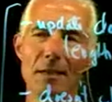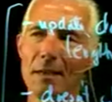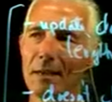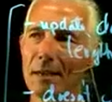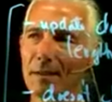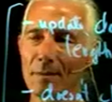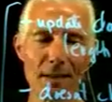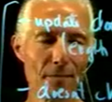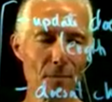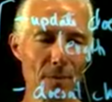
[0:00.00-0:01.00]
And if we
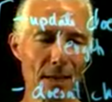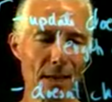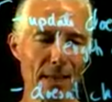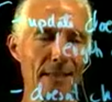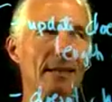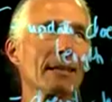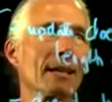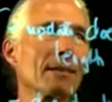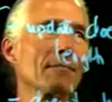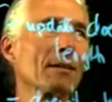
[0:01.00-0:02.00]
left the B constant
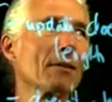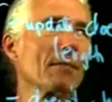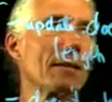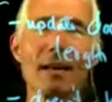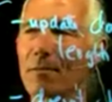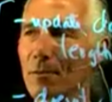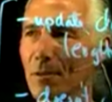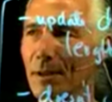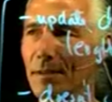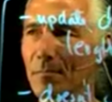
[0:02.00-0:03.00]
and we don't have any other
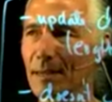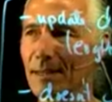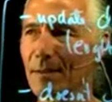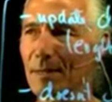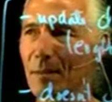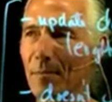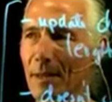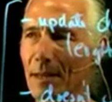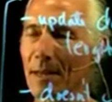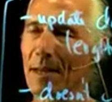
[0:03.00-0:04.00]
things messing with the B,